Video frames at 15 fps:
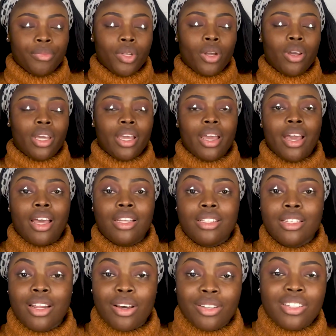Okay guys,
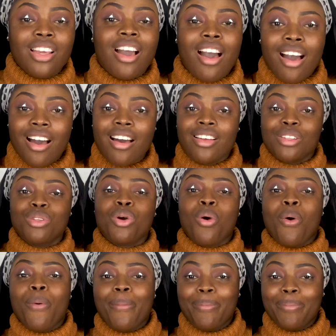now the eye has come.